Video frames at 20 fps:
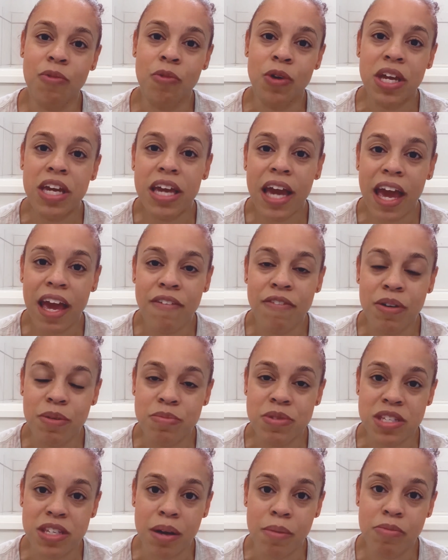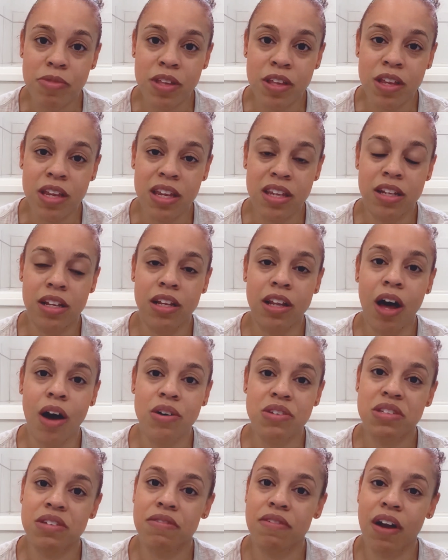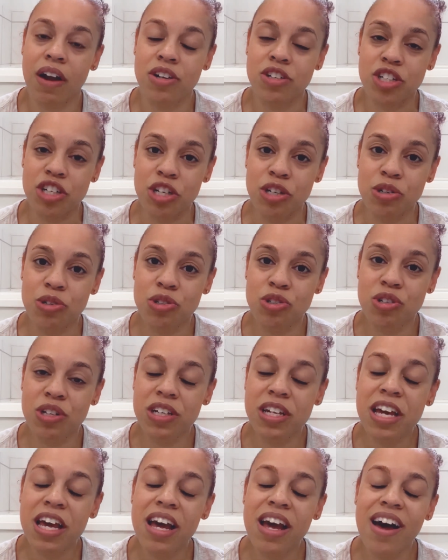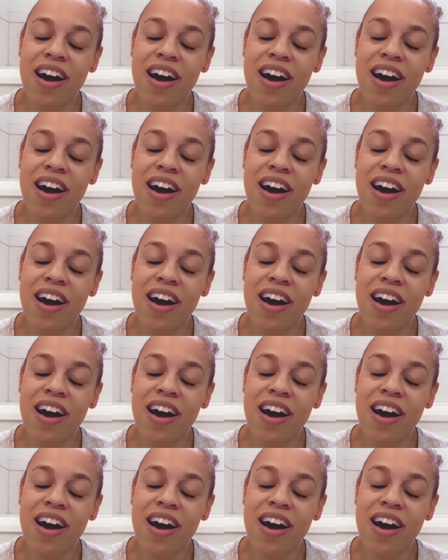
we gave up something in the loss of our children.